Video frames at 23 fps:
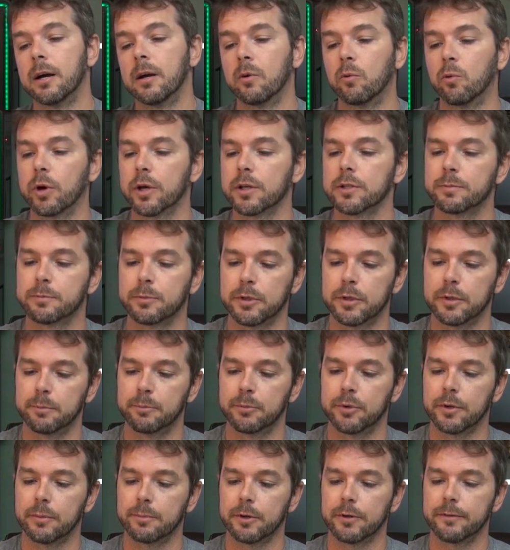It works
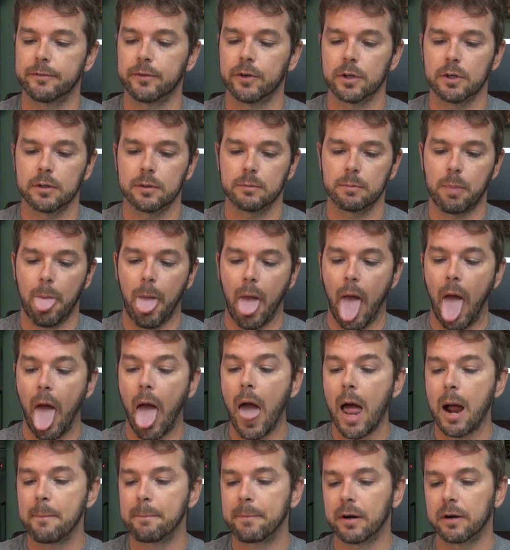
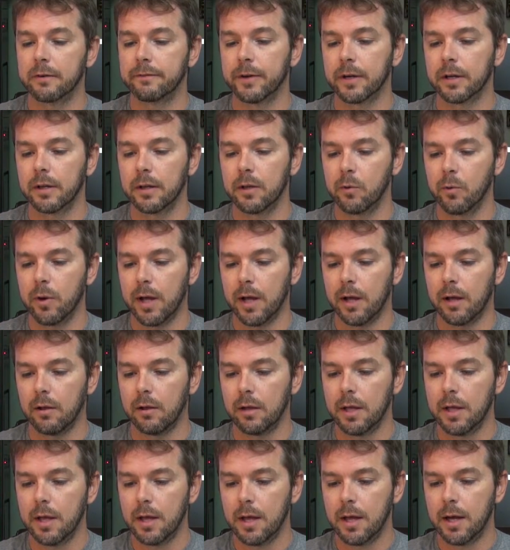perfectly
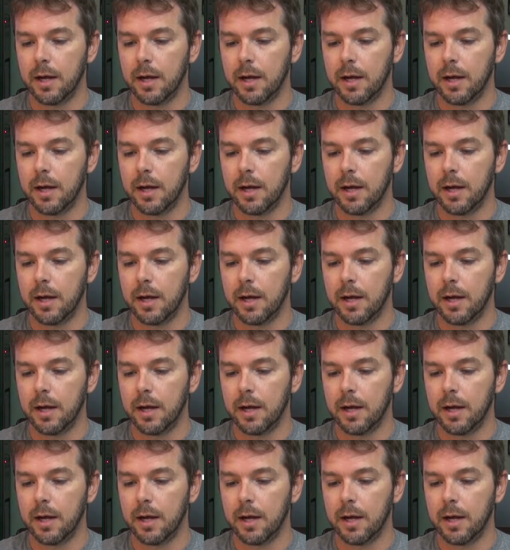well.